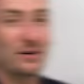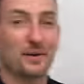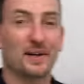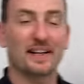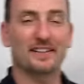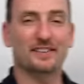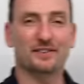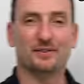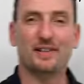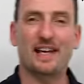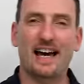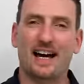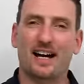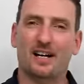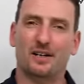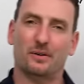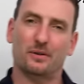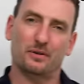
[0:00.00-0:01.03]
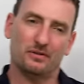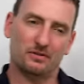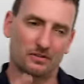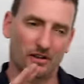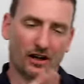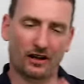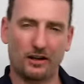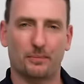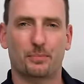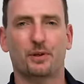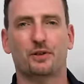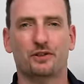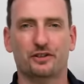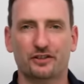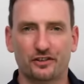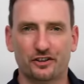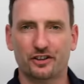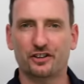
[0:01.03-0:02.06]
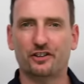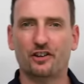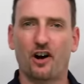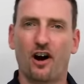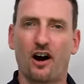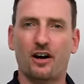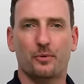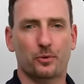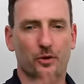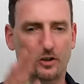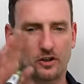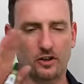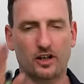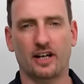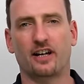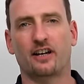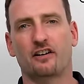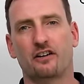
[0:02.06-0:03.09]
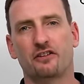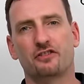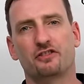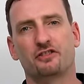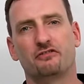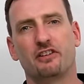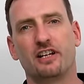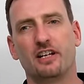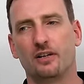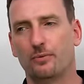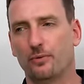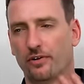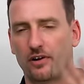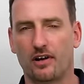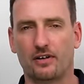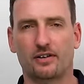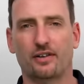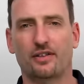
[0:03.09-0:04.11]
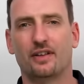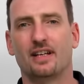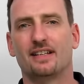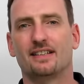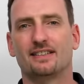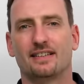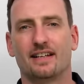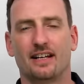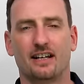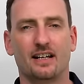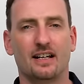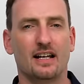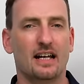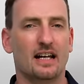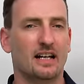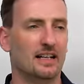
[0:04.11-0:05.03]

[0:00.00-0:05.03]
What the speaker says: Okay, so now our computer is turned on. We're looking at our screen with all the things there.